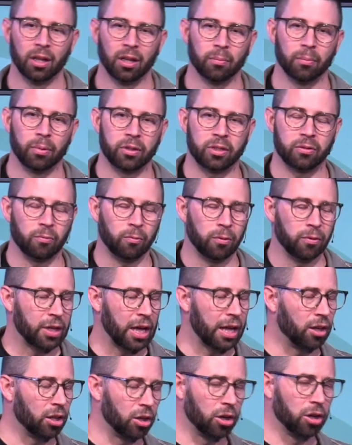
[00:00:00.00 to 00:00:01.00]
But we've got
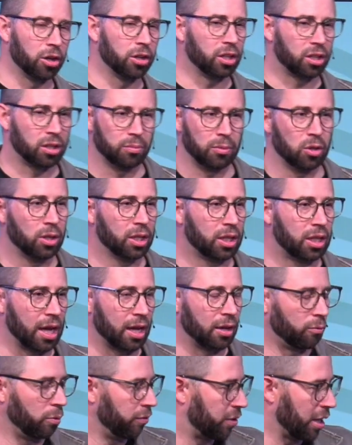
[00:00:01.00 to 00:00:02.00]
to learn to
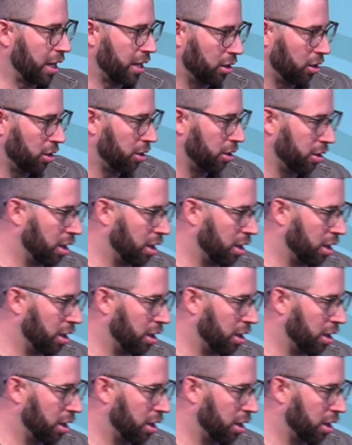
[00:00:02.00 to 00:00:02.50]
communicate. We've got to learn to